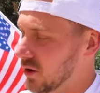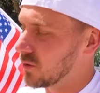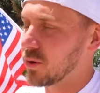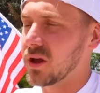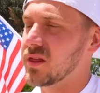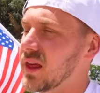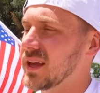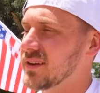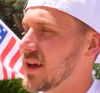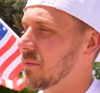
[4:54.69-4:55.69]
know you're probably
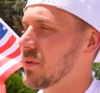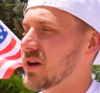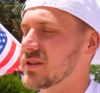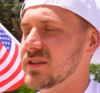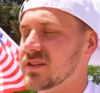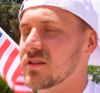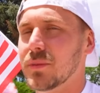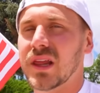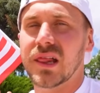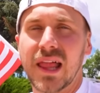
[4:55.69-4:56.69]
thinking 10 bucks, this is gonna
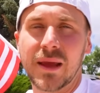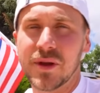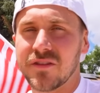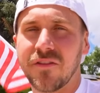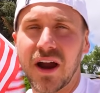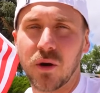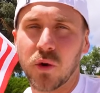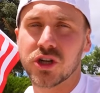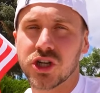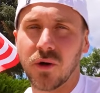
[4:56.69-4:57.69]
be the lamest
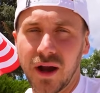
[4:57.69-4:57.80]
fireworks show